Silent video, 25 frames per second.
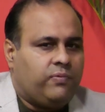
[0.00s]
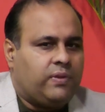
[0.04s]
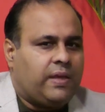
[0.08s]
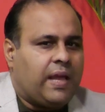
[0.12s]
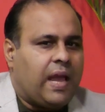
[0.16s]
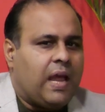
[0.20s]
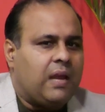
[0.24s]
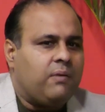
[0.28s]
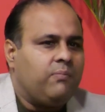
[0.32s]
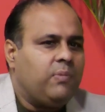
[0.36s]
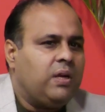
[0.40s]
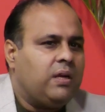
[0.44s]

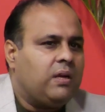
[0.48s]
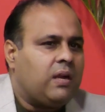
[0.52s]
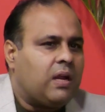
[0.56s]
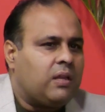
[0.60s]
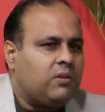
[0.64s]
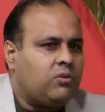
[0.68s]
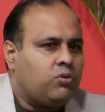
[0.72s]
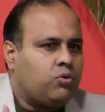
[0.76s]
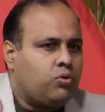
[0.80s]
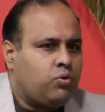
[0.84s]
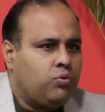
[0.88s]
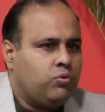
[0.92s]
Can be
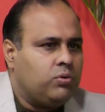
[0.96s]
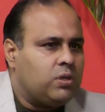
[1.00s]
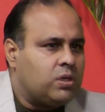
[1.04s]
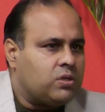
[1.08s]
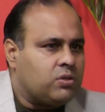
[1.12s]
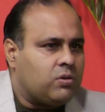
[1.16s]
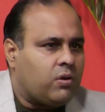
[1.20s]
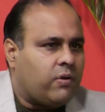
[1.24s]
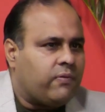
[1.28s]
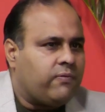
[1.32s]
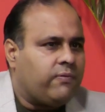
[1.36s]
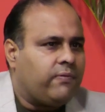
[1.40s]
done through the
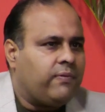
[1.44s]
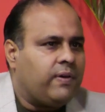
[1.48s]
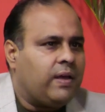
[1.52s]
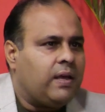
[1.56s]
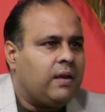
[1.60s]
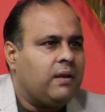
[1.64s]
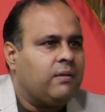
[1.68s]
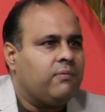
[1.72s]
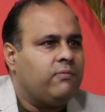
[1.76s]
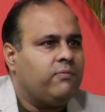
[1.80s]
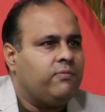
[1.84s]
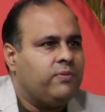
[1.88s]
software,
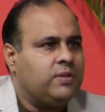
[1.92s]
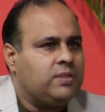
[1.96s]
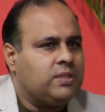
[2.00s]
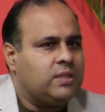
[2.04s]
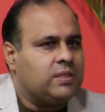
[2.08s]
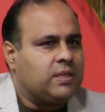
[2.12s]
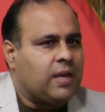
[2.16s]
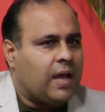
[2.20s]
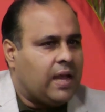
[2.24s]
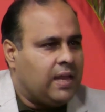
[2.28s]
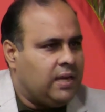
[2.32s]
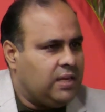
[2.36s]
which
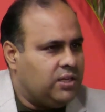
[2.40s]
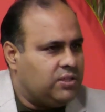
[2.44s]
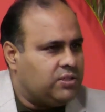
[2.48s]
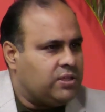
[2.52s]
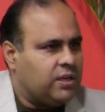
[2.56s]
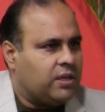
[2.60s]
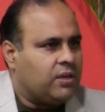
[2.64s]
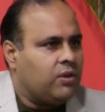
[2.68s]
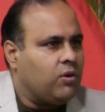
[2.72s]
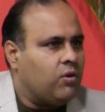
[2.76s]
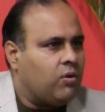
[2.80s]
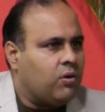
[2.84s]
is highly
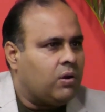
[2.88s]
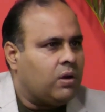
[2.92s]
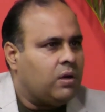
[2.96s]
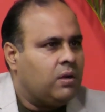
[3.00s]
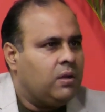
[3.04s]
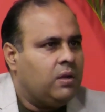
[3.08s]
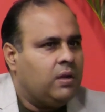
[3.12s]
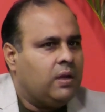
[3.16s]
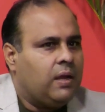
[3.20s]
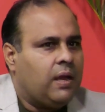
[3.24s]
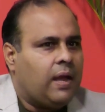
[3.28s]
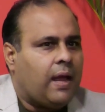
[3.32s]
secure,
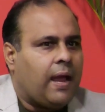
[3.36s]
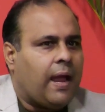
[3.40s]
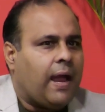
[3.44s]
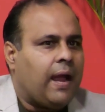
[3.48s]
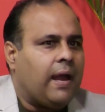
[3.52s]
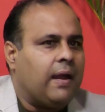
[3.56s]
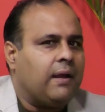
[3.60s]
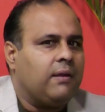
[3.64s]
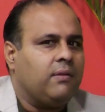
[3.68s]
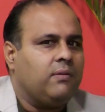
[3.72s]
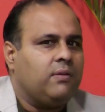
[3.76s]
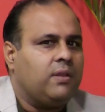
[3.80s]

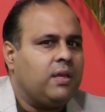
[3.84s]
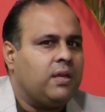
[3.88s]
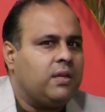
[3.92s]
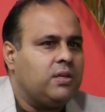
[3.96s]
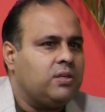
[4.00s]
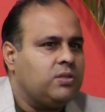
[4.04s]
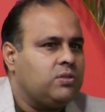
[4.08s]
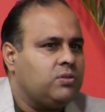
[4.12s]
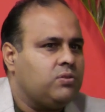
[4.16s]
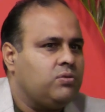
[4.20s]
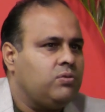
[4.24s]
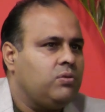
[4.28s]
and there
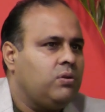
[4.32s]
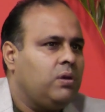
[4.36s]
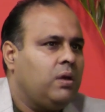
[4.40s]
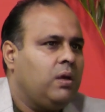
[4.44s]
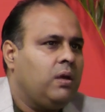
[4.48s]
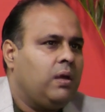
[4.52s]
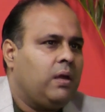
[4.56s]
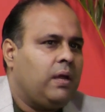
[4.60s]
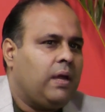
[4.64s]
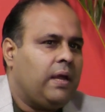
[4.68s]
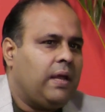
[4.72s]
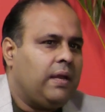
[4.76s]
is
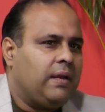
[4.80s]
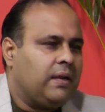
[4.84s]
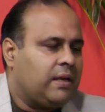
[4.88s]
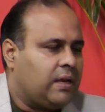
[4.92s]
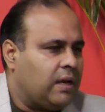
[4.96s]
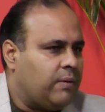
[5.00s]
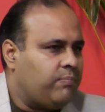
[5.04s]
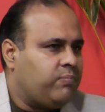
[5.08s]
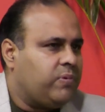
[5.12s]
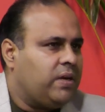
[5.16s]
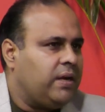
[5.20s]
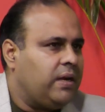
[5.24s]

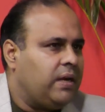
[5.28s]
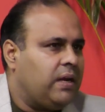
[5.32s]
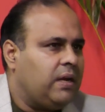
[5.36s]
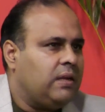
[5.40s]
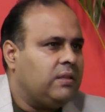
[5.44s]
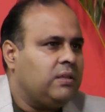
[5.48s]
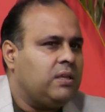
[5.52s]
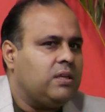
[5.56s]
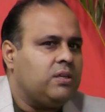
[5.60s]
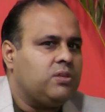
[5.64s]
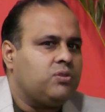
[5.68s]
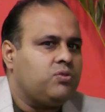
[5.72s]
encrypted,
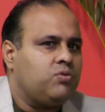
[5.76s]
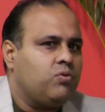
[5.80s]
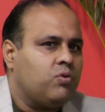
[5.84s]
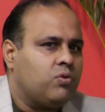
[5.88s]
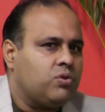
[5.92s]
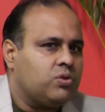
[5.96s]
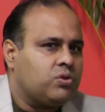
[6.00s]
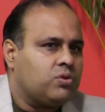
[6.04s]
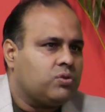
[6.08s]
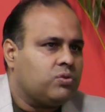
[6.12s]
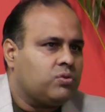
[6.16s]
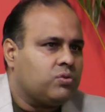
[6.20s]
and there is no
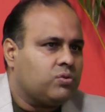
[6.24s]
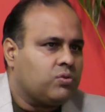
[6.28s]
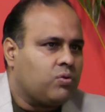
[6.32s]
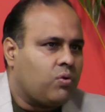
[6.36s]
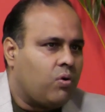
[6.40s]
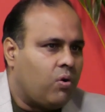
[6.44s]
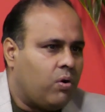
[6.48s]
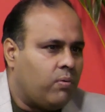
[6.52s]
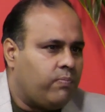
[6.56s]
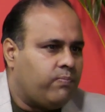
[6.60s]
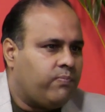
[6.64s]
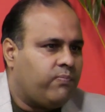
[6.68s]

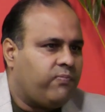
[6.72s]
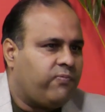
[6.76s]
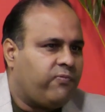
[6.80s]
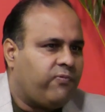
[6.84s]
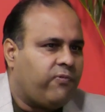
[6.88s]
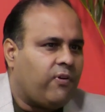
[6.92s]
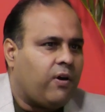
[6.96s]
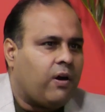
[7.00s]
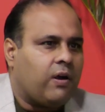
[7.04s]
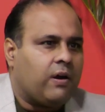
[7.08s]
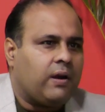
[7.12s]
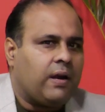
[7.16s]
scope
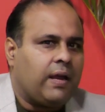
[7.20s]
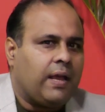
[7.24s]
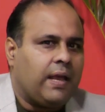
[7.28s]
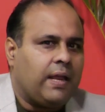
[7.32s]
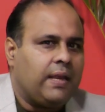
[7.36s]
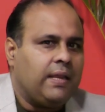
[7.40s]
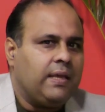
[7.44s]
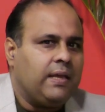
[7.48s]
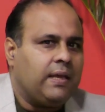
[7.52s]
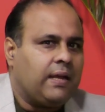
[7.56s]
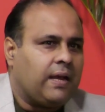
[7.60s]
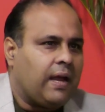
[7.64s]
for
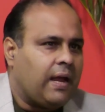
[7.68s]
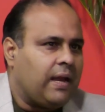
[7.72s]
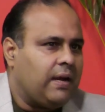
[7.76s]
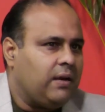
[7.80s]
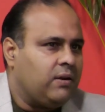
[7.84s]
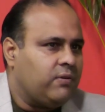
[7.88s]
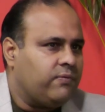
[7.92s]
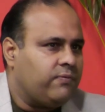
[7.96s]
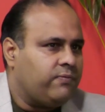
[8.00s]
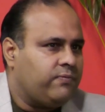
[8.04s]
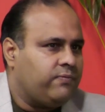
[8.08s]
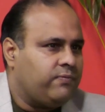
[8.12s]
any kind
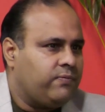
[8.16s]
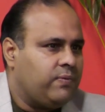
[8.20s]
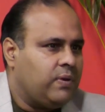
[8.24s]
of